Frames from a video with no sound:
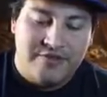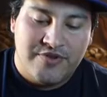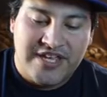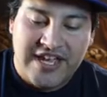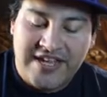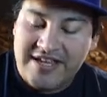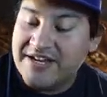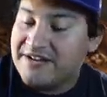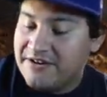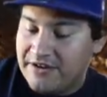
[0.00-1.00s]
Can get
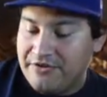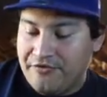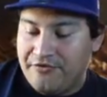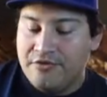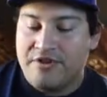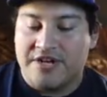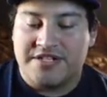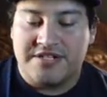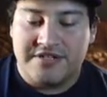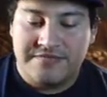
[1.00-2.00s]
another full
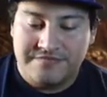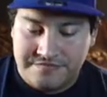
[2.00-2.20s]
art in here.